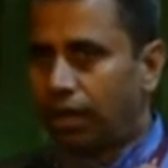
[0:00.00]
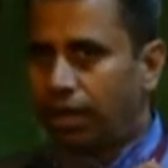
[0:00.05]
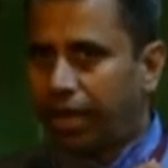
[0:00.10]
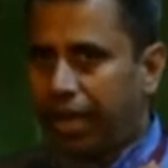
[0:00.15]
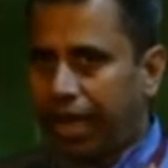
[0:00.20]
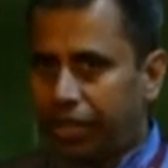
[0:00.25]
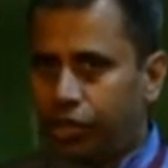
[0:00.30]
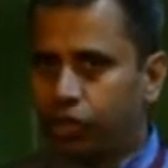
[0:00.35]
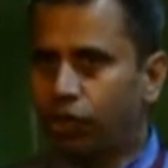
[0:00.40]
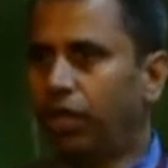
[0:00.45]

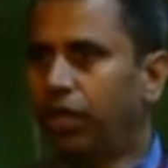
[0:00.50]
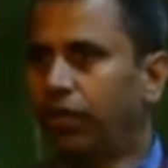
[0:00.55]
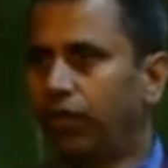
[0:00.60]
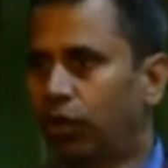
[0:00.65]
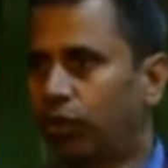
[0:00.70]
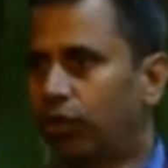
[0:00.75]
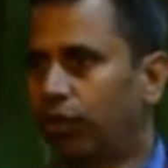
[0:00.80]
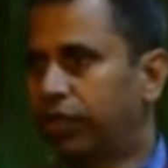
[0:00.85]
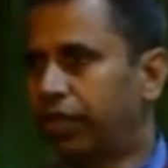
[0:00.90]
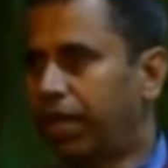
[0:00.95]
Actually,
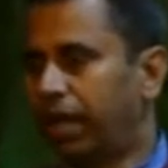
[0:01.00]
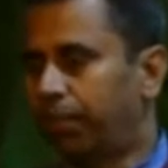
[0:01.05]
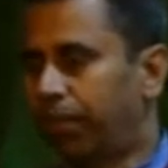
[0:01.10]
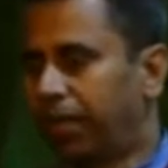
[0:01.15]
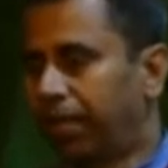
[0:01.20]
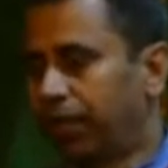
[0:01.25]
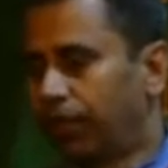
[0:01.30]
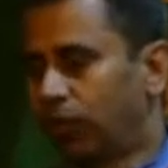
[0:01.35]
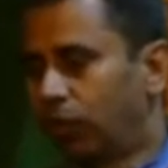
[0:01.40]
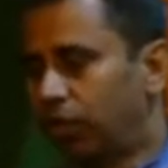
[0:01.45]
what was
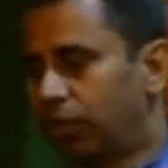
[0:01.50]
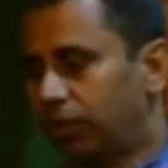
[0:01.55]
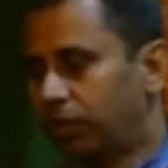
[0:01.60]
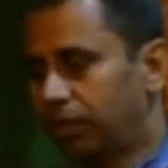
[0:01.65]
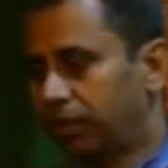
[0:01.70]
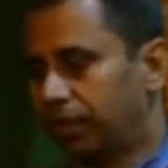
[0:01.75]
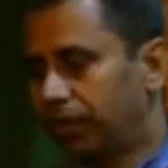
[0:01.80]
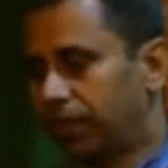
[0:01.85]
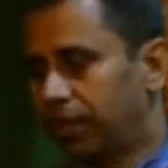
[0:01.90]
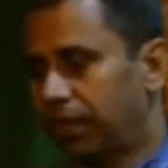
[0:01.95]
happening was
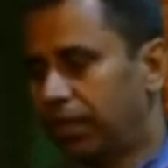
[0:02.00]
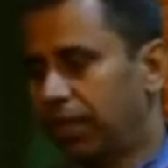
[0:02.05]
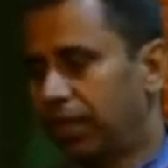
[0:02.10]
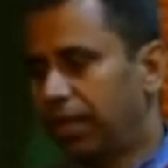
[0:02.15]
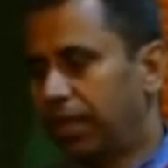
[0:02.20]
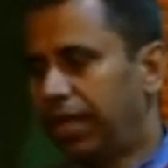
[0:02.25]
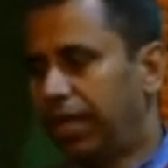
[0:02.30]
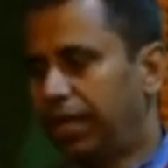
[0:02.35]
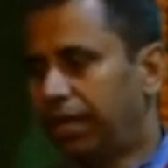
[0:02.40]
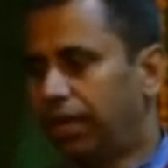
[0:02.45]

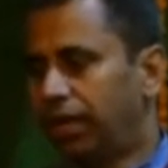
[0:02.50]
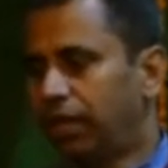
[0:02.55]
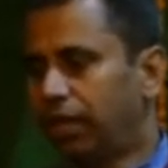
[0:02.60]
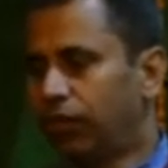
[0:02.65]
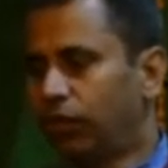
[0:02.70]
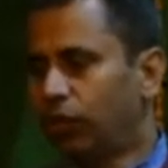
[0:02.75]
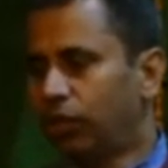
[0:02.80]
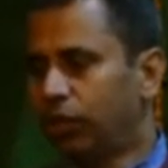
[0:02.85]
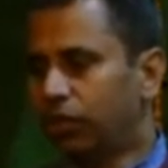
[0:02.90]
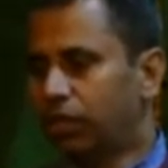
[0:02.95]
that it
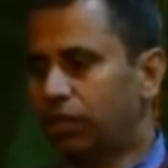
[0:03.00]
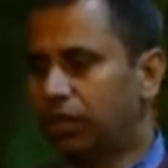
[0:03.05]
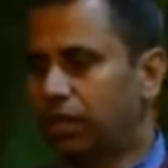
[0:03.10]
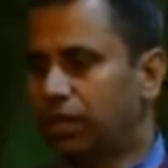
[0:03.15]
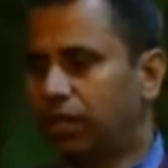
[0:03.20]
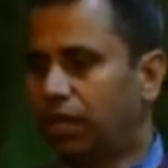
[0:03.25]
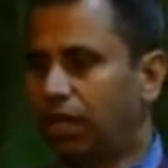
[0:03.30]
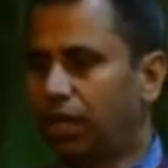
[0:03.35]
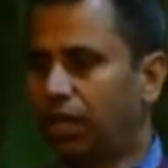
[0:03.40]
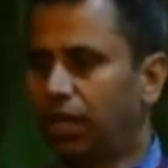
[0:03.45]
was
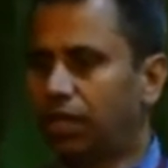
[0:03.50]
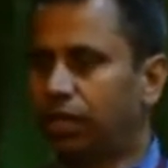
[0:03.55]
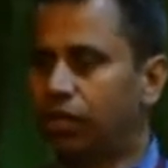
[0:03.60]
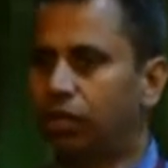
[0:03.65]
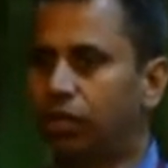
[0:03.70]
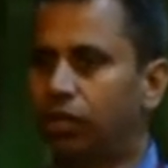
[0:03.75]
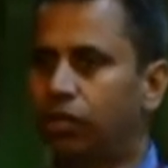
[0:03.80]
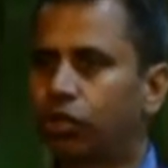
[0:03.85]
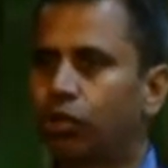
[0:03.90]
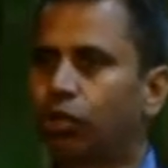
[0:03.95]
a
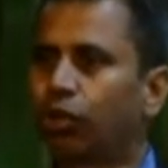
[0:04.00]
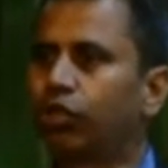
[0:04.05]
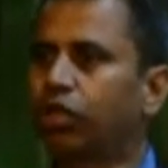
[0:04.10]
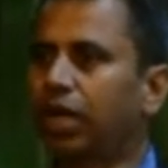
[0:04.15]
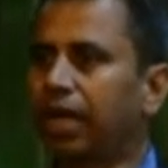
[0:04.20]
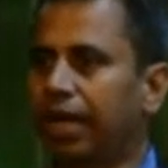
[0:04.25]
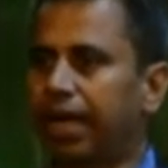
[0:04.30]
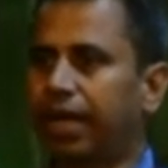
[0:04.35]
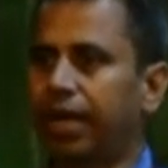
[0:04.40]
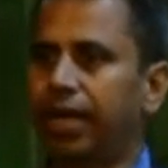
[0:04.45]

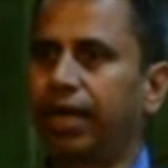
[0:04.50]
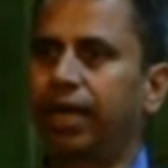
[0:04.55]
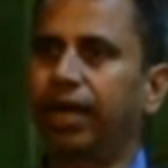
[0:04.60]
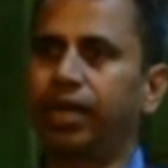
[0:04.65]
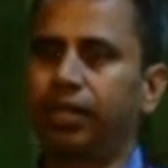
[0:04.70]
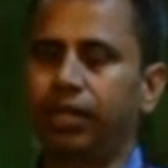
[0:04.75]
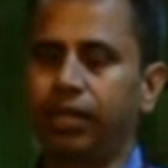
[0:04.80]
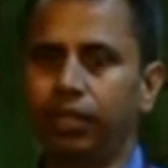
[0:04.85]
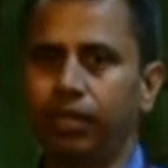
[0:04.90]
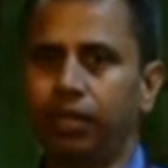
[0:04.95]
social
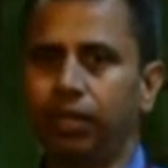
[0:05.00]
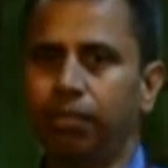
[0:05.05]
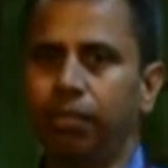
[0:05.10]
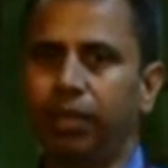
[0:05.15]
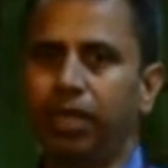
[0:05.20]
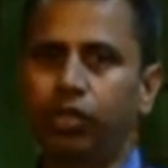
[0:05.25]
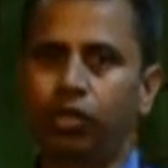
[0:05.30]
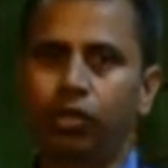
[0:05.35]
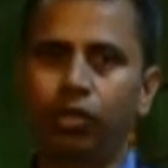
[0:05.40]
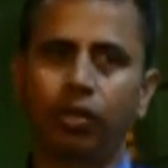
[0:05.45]
categorization
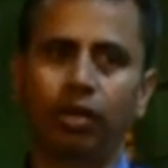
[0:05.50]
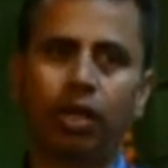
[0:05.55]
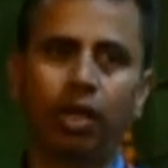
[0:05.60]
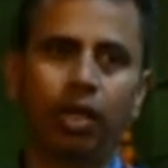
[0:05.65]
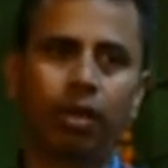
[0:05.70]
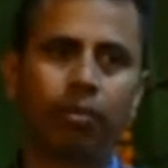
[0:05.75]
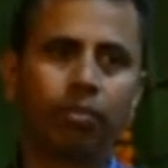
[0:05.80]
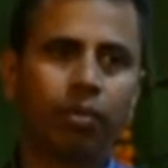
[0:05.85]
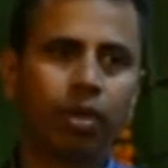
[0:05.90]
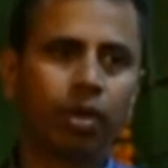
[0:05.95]
based on the
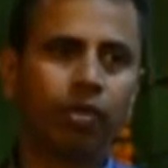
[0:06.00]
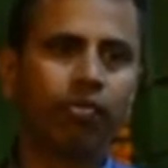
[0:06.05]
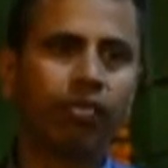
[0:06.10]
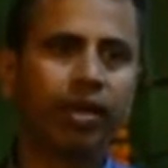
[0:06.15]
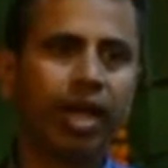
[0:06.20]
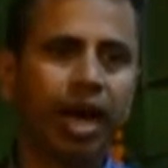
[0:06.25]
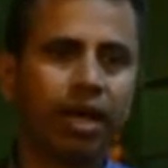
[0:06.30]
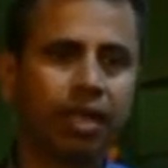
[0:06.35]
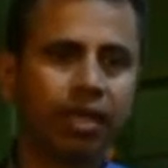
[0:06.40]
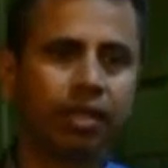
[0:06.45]
number of
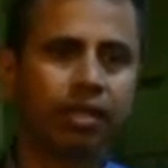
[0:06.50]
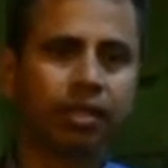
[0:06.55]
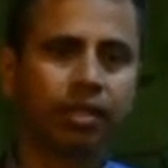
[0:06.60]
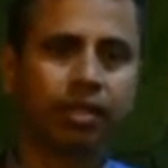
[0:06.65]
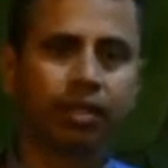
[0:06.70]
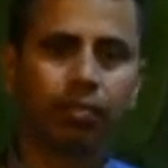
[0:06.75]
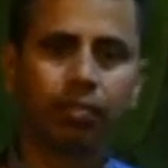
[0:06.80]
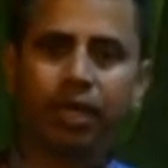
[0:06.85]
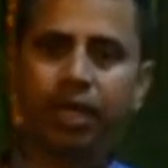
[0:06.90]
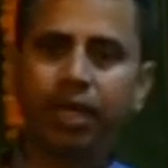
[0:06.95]
cattle
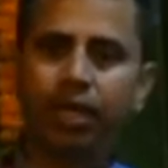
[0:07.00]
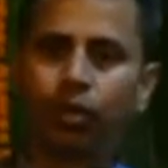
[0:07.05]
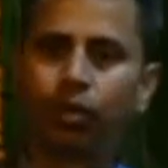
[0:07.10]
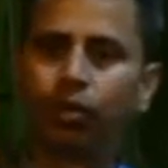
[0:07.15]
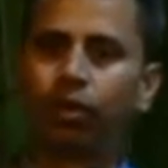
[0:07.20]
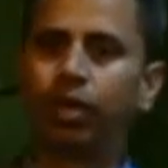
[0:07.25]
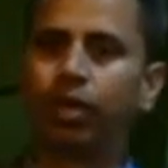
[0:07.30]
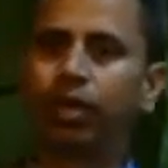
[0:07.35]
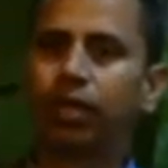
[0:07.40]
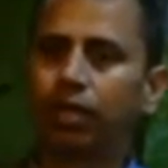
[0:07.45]
somebody
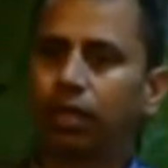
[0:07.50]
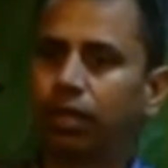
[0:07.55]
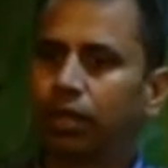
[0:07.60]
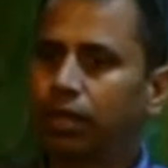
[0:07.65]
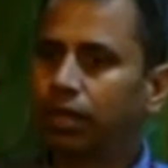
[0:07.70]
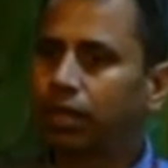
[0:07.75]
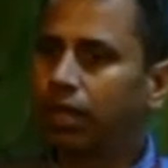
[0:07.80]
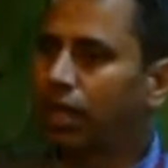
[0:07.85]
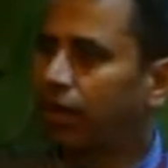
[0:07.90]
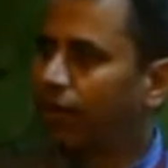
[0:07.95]
owned in
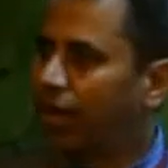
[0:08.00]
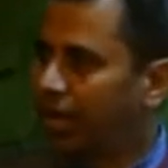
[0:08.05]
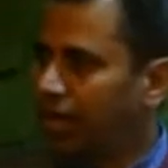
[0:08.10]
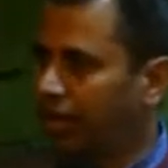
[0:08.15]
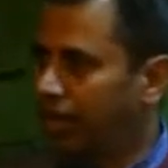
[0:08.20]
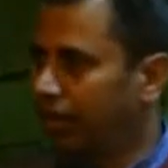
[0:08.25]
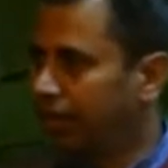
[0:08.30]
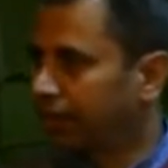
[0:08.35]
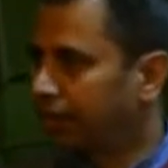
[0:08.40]
Rwanda.